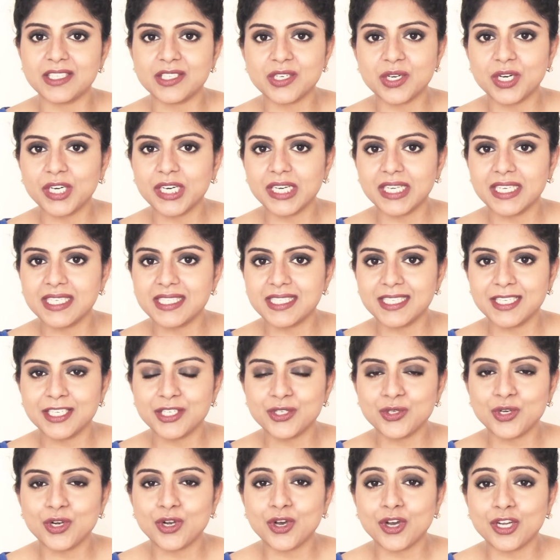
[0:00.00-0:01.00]
It's not
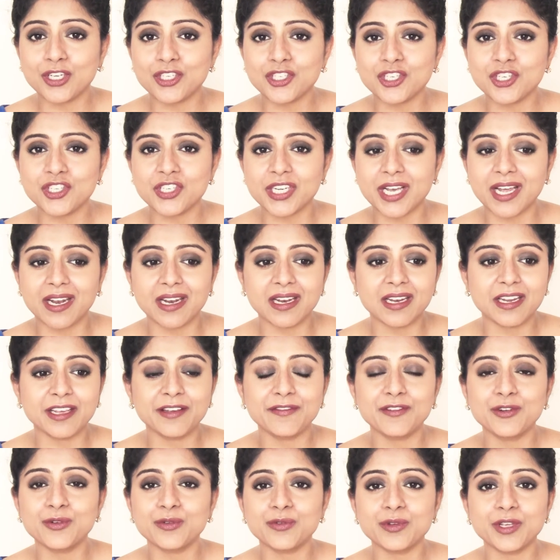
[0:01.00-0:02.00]
easy to launch a channel
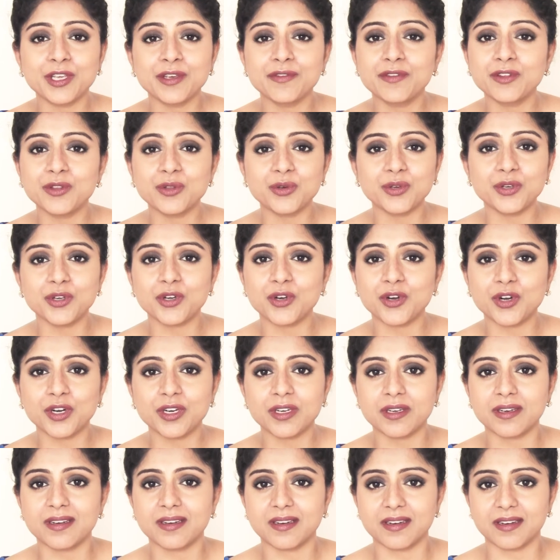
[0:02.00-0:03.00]
even though you're
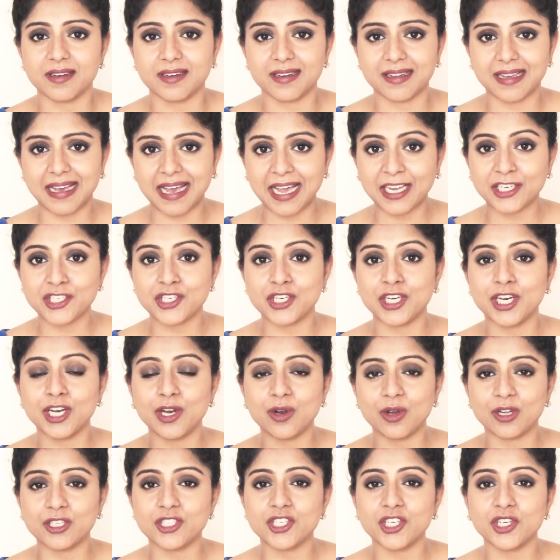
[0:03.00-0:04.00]
not
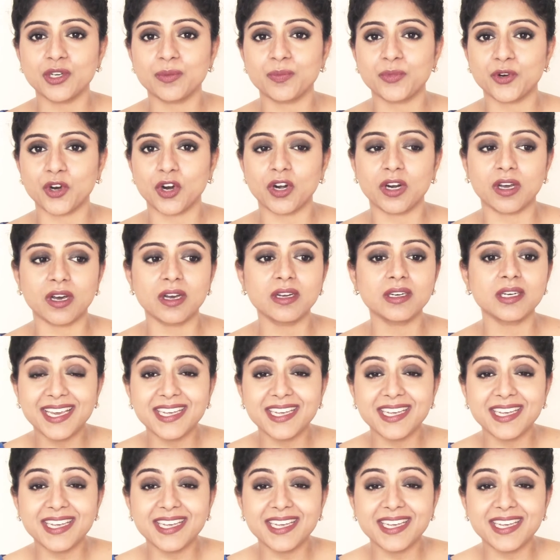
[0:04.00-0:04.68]
actually launching a product.